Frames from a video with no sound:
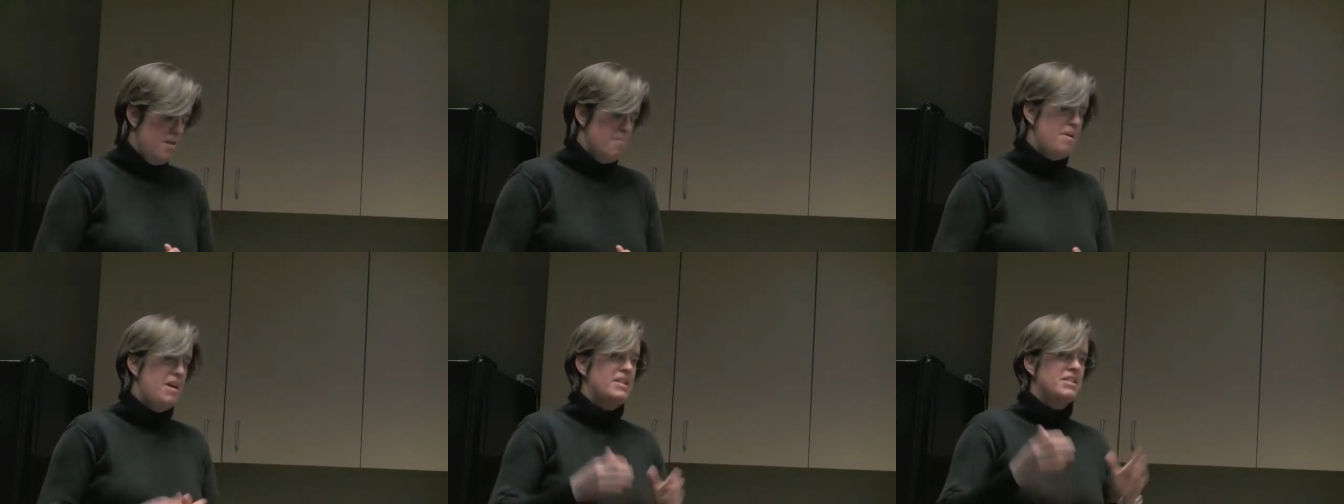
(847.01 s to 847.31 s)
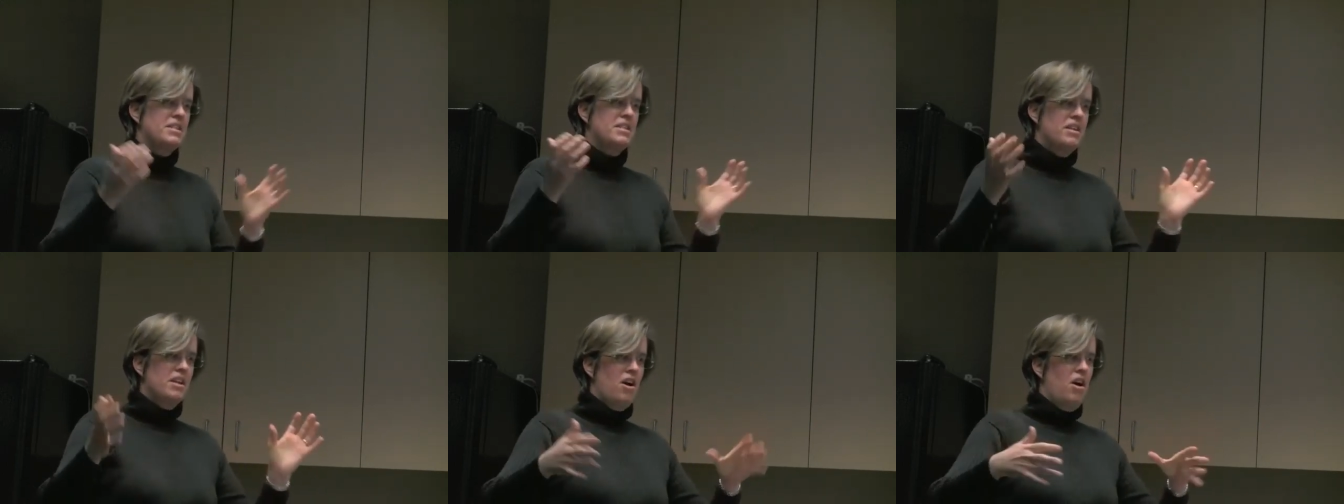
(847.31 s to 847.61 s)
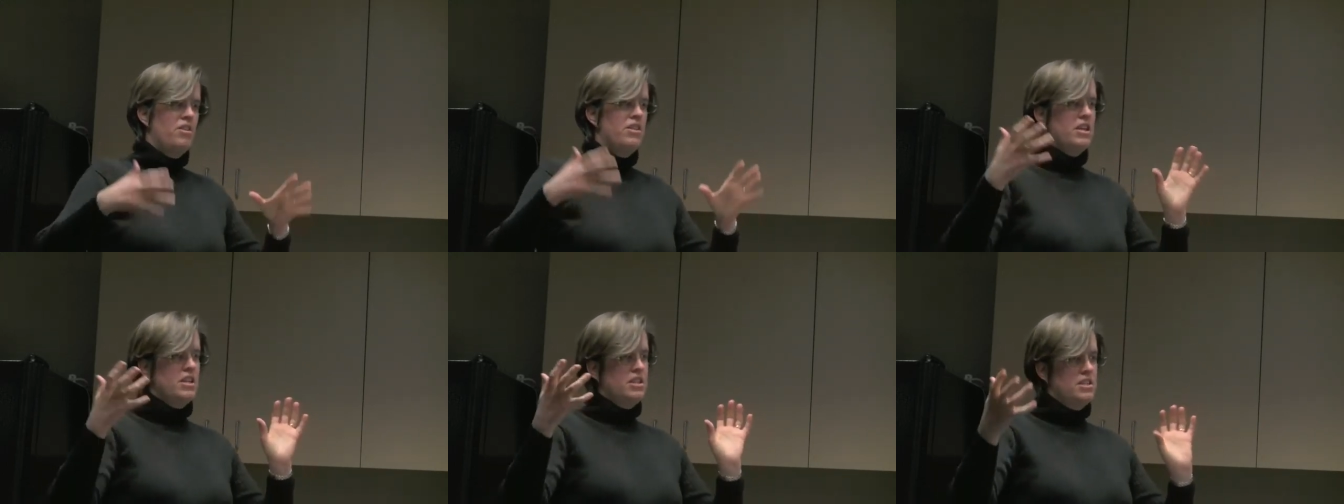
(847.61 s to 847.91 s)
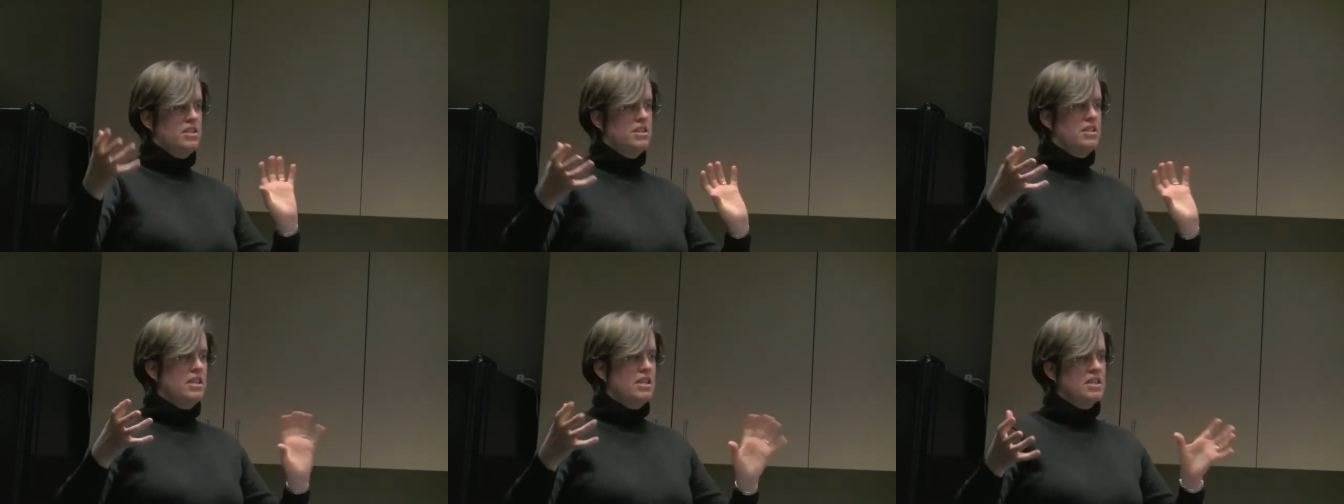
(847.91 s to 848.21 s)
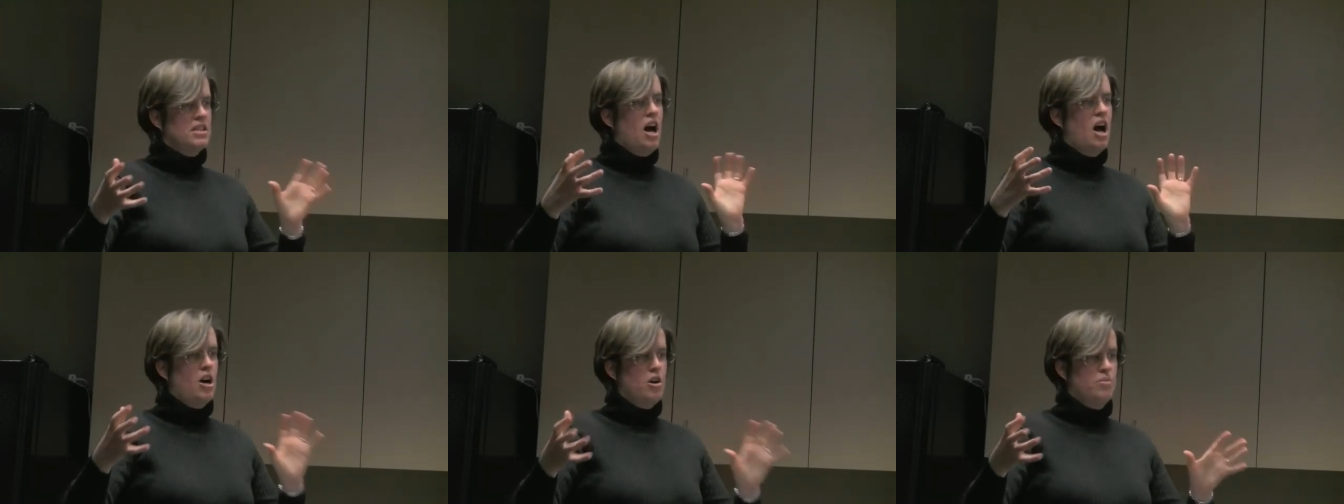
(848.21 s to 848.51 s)
Basically all these,
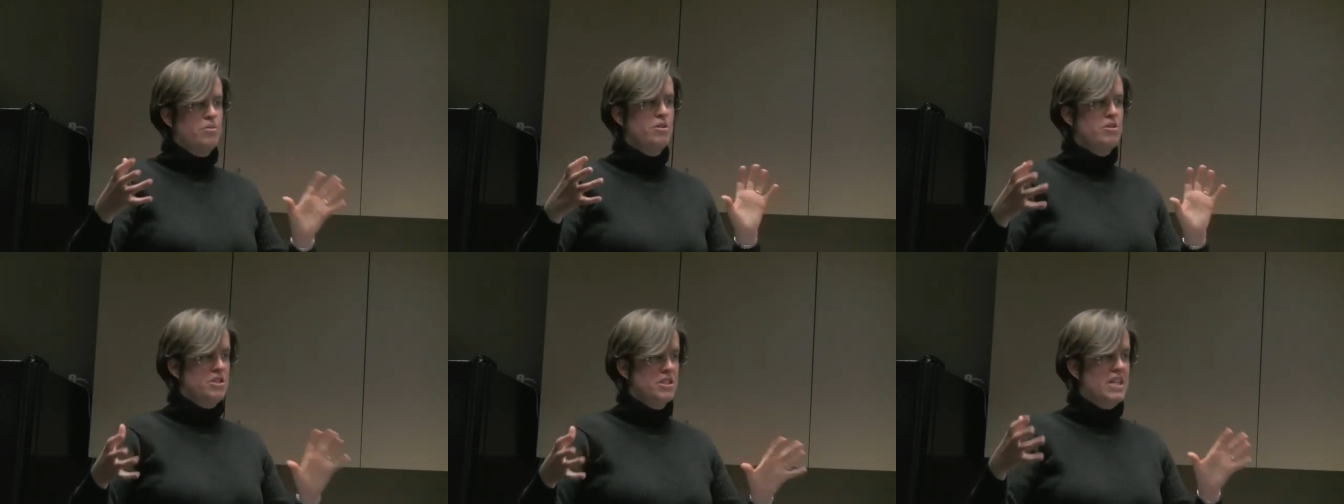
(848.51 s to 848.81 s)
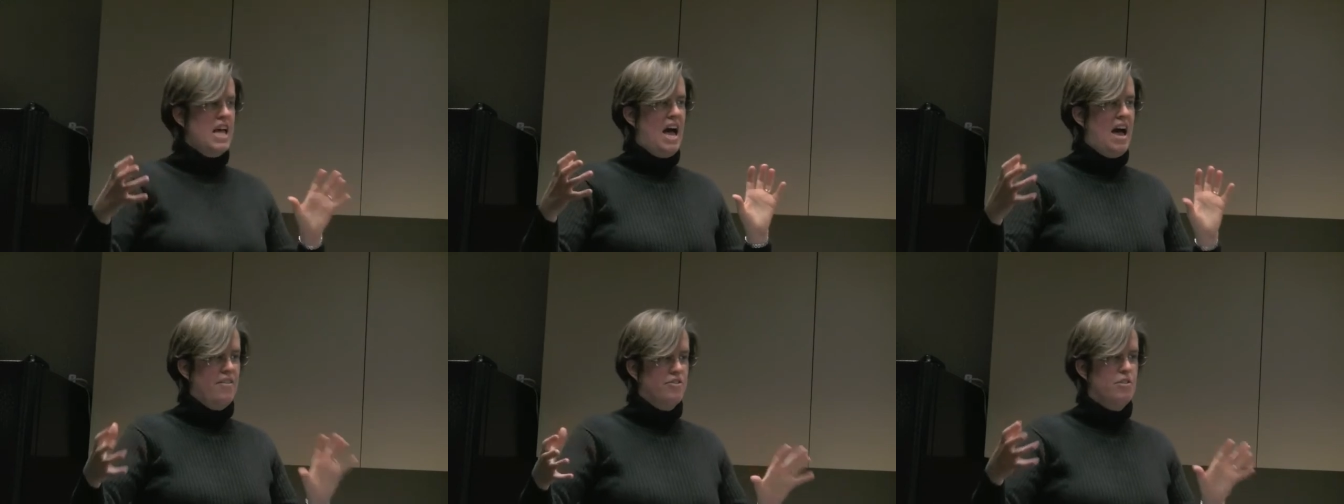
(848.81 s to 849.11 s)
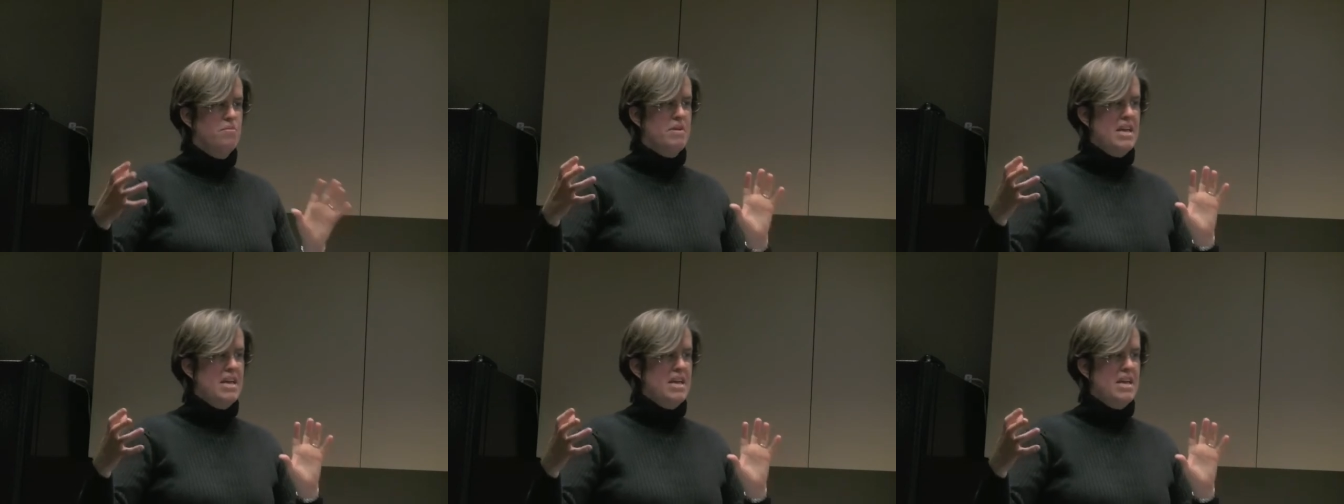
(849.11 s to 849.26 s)
these contributions have to